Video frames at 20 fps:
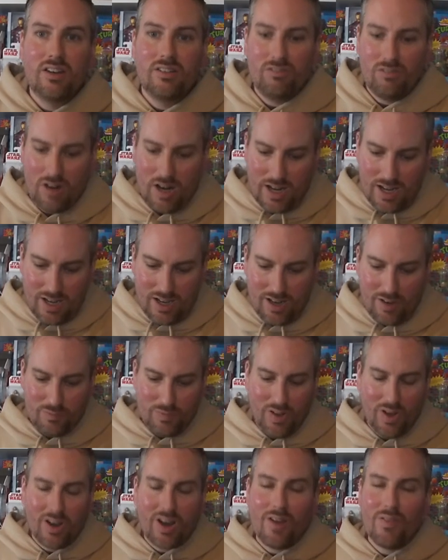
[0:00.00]
Right,
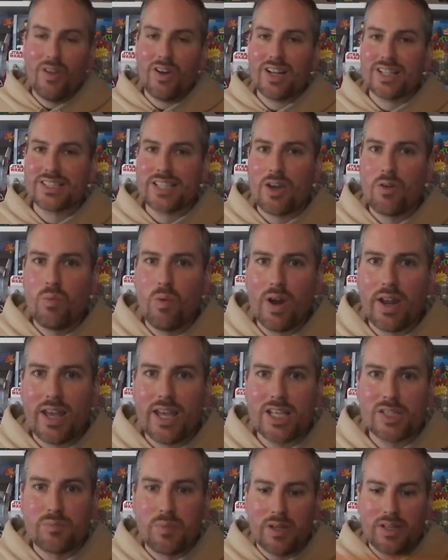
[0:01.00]
I'm not going to say what it
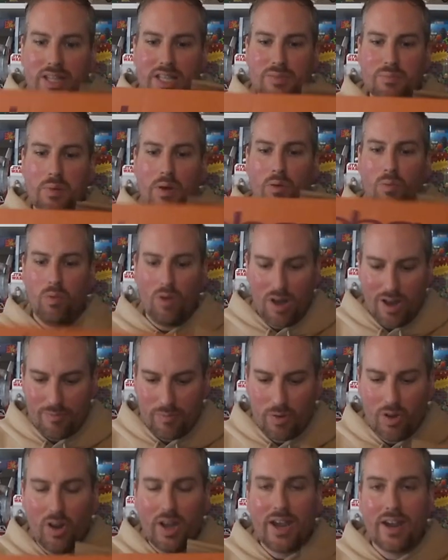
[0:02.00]
is, but this box, what
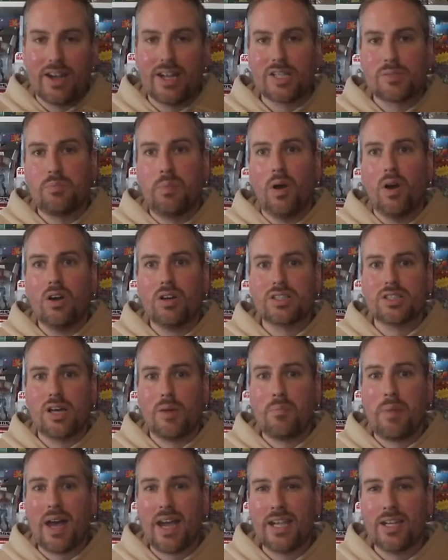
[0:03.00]
I've got here in this box, I
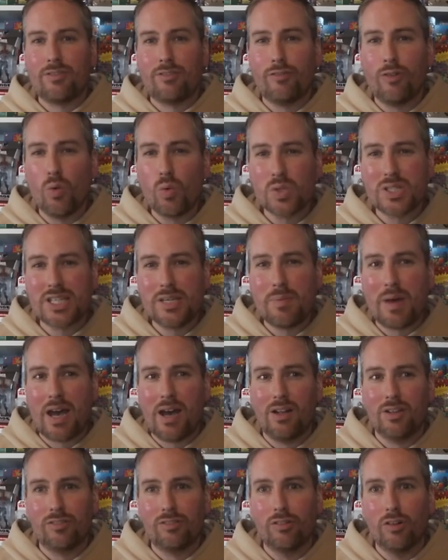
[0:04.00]
paid
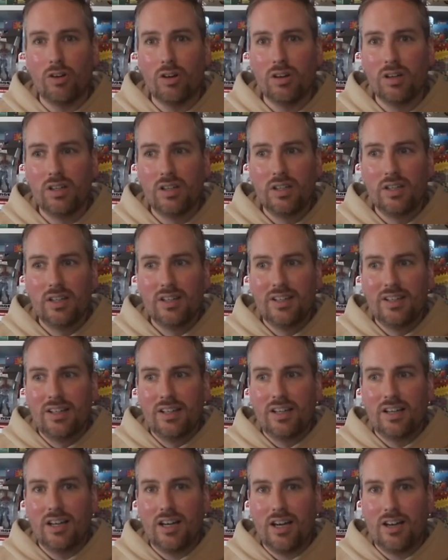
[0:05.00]
£40 for.
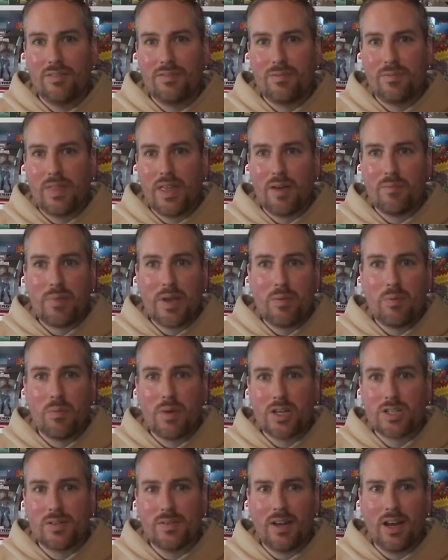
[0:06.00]
And people
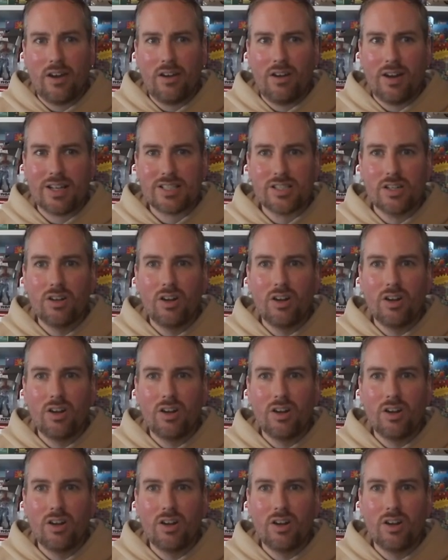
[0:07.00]
mostly going, oh, that's a